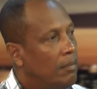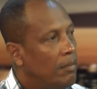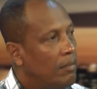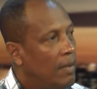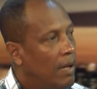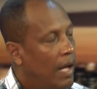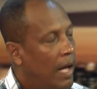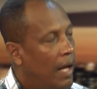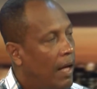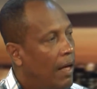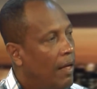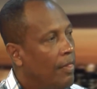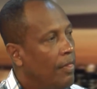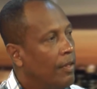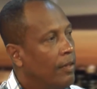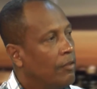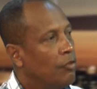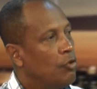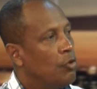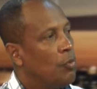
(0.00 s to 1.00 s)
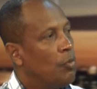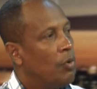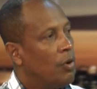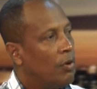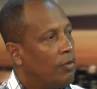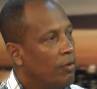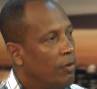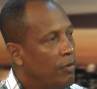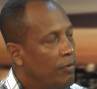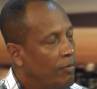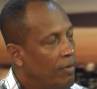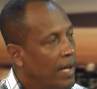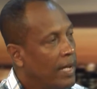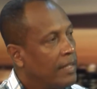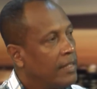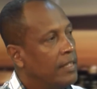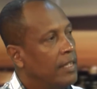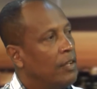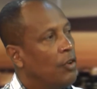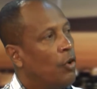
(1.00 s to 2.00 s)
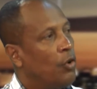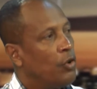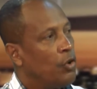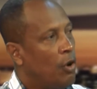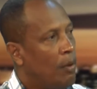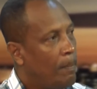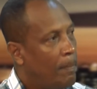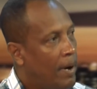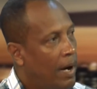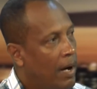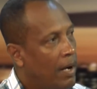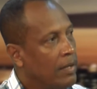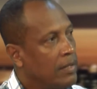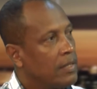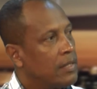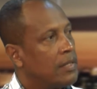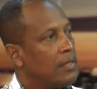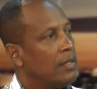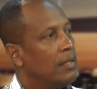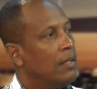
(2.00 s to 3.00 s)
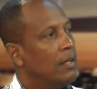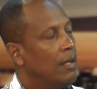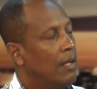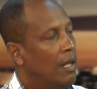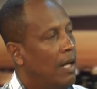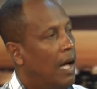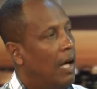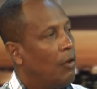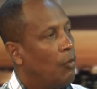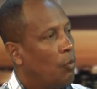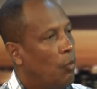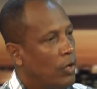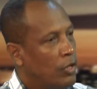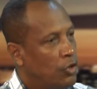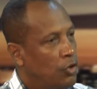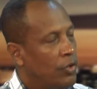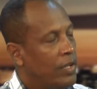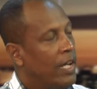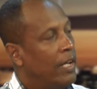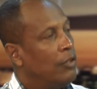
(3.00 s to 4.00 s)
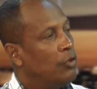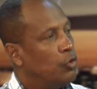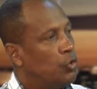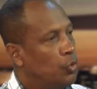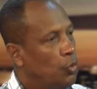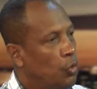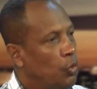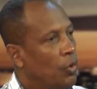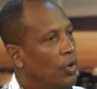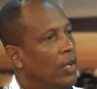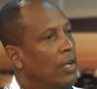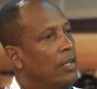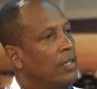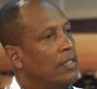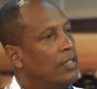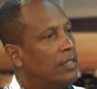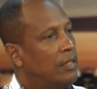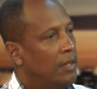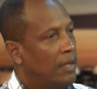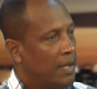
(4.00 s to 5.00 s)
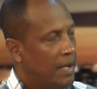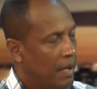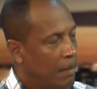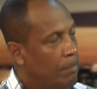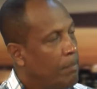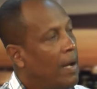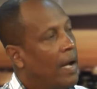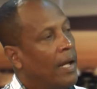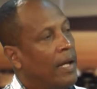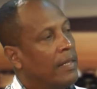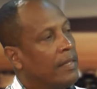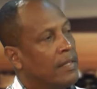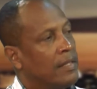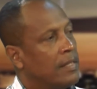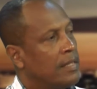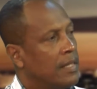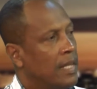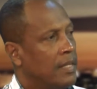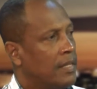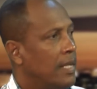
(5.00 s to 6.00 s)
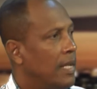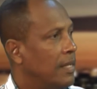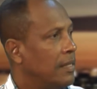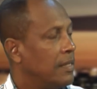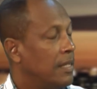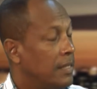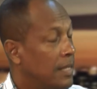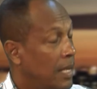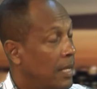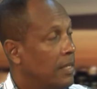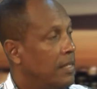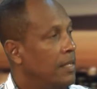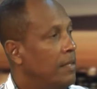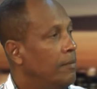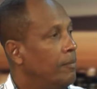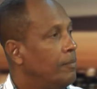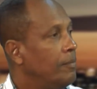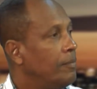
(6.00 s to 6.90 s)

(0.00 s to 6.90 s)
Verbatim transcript: and you were reflecting on your past and what you can do to get back into society?